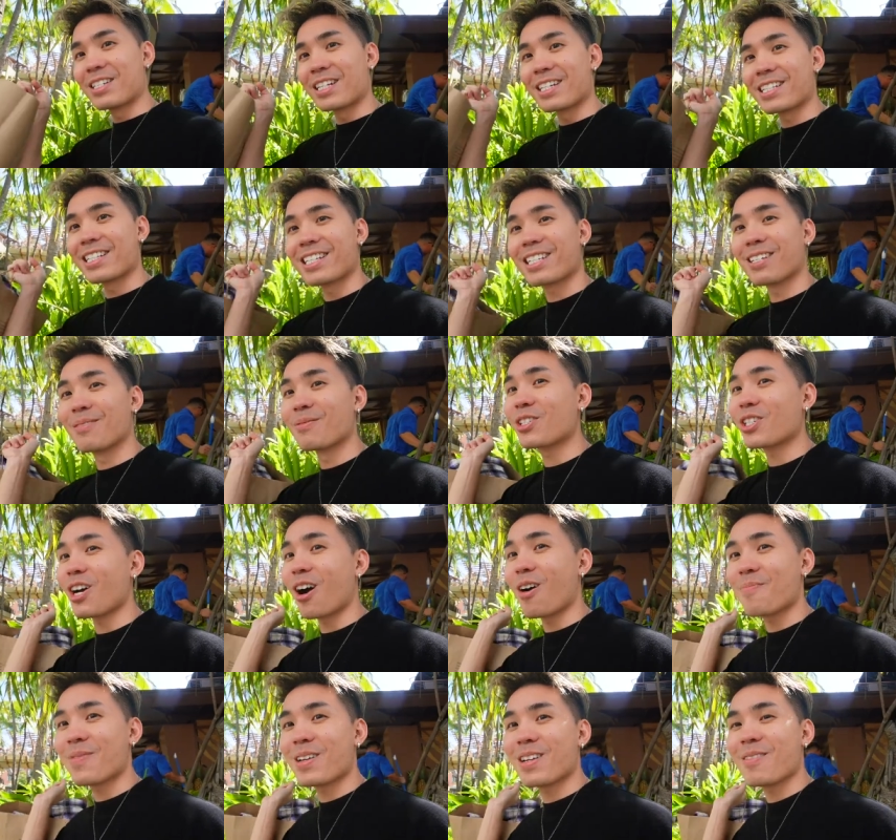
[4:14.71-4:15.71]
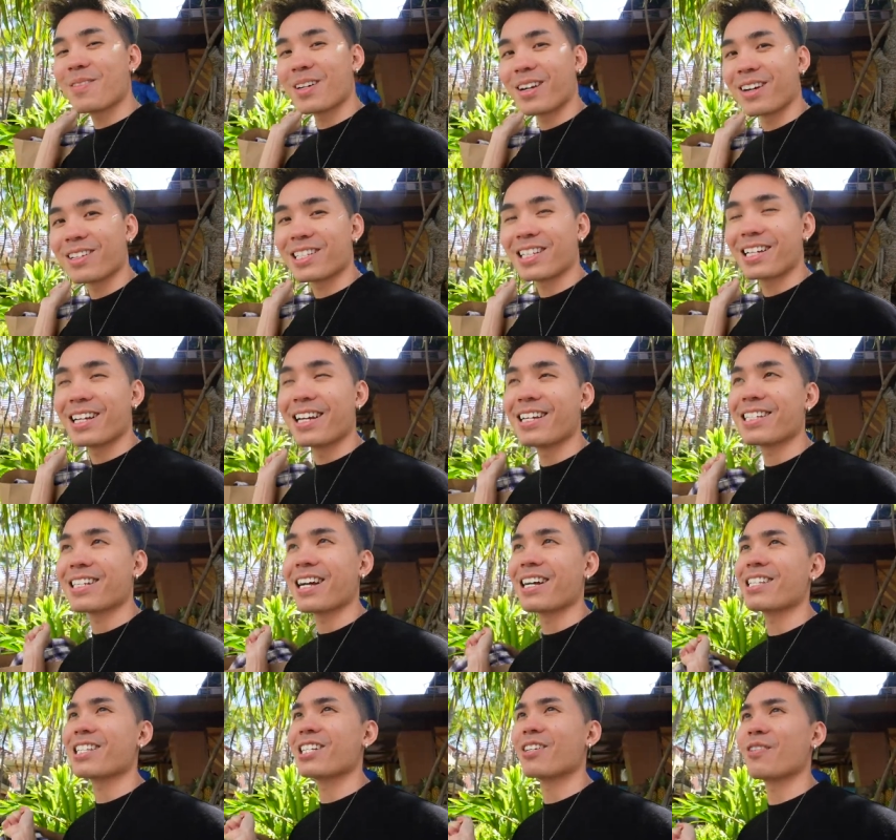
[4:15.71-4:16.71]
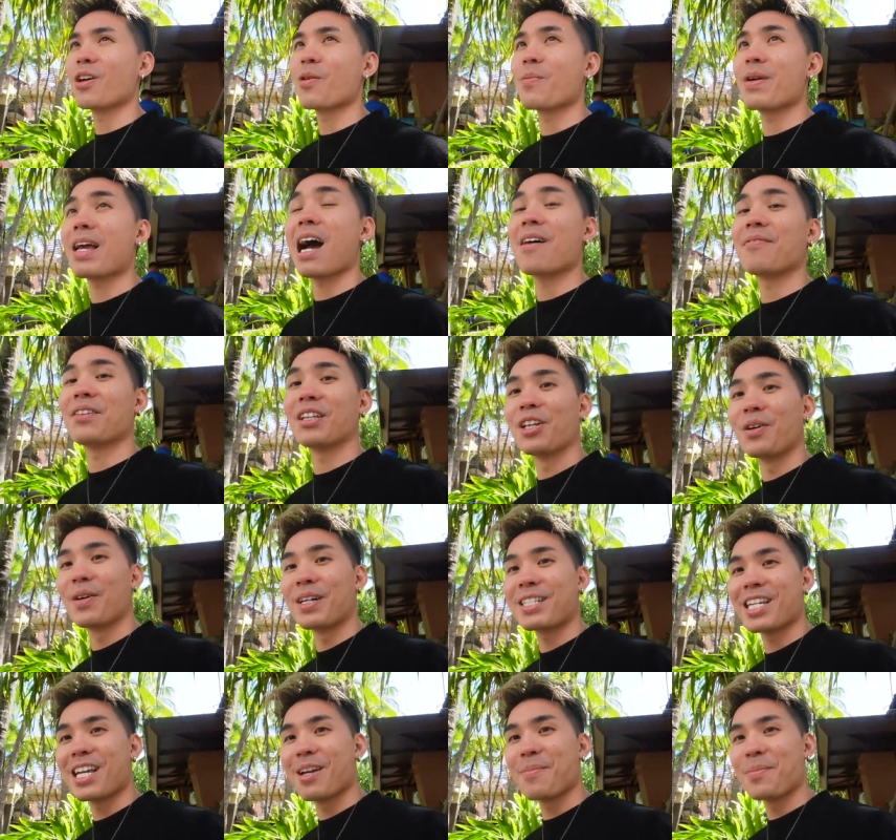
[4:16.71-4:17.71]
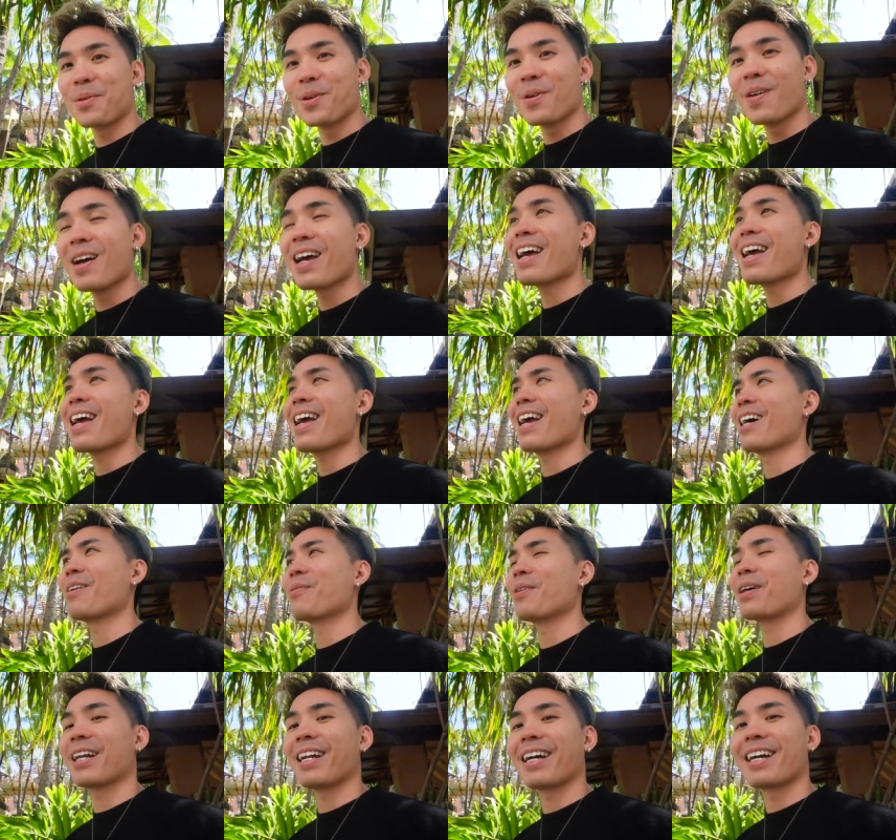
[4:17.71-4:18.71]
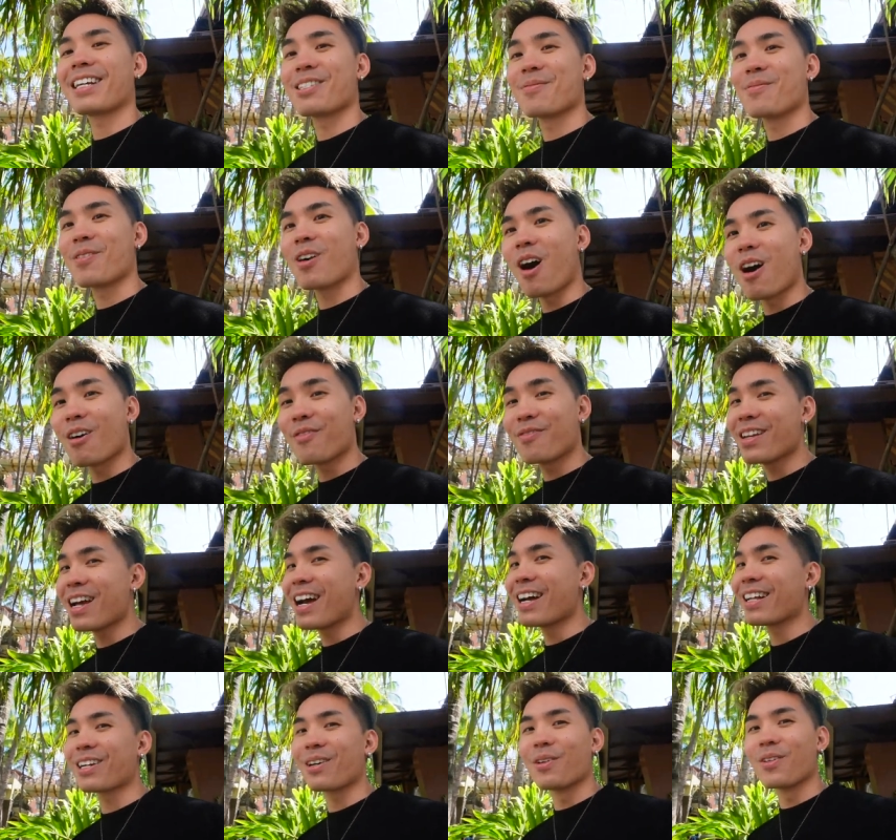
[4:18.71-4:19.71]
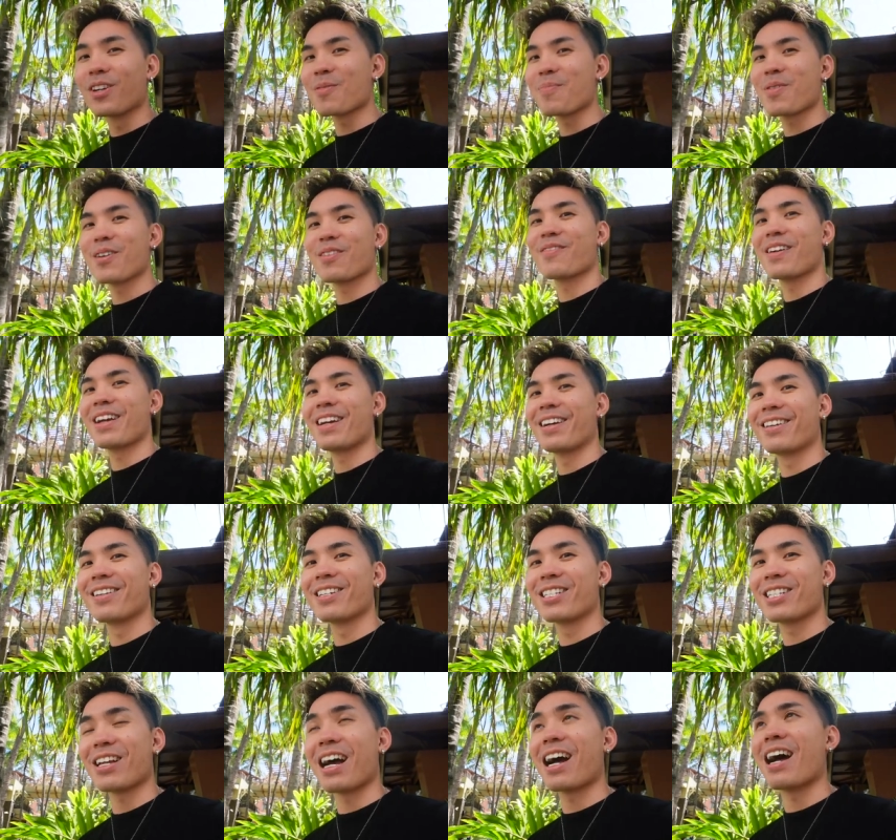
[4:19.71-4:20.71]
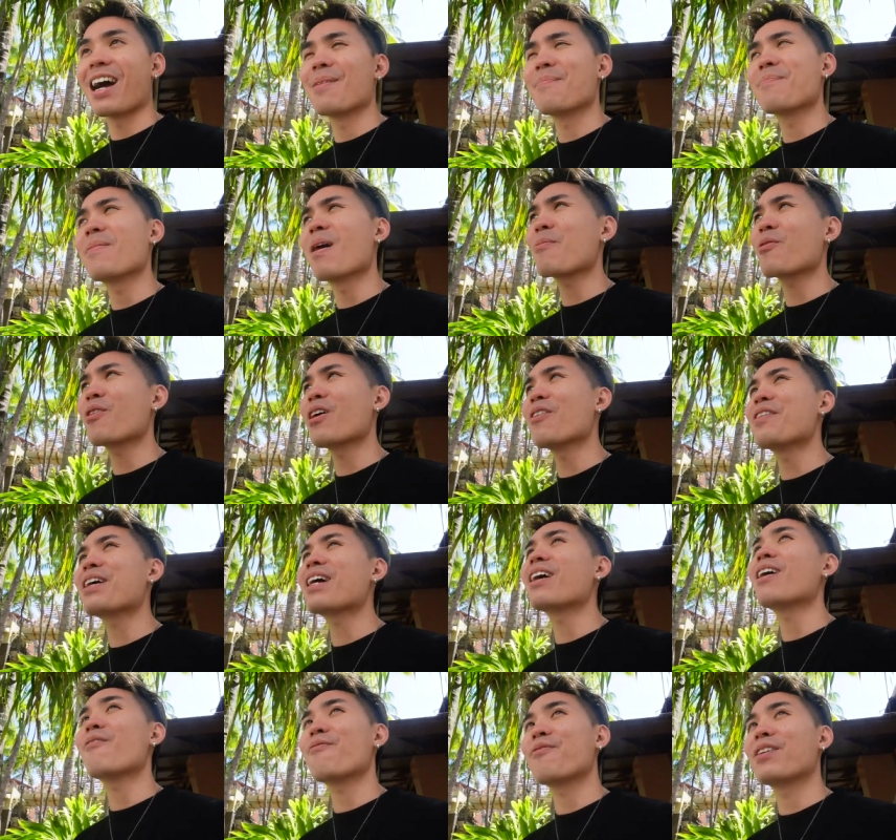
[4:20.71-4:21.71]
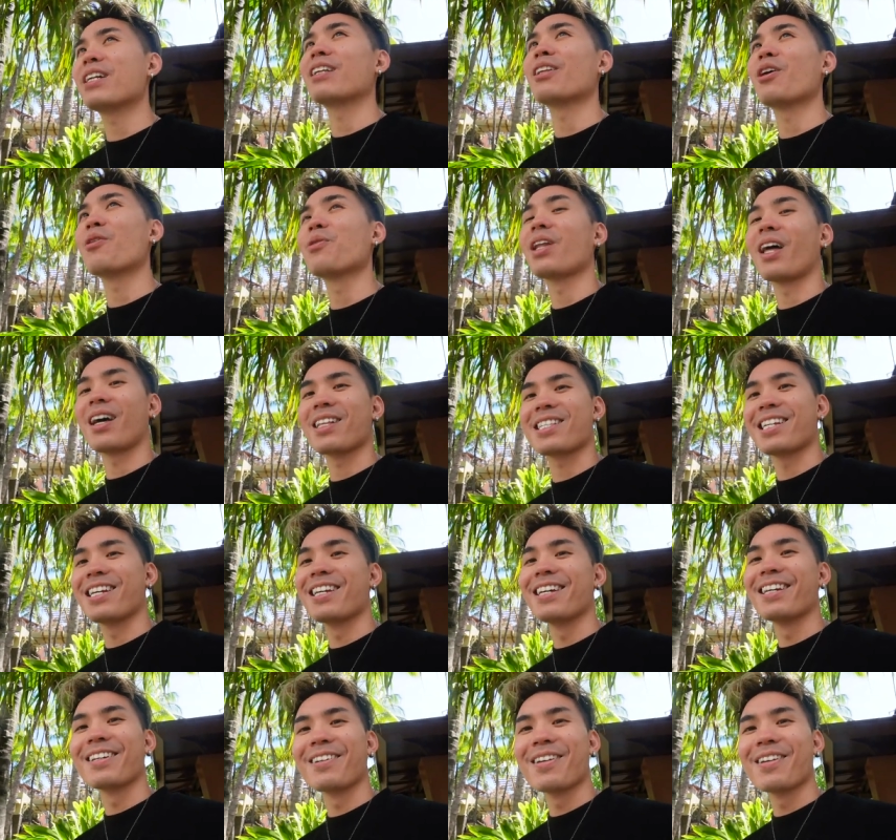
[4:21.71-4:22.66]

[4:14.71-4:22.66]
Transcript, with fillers: just did some shopping, but on today's itinerary, we have Aloha Table, and we're gonna get some coffee at Kona Purveyors. I, I'm craving a vanilla oat latte.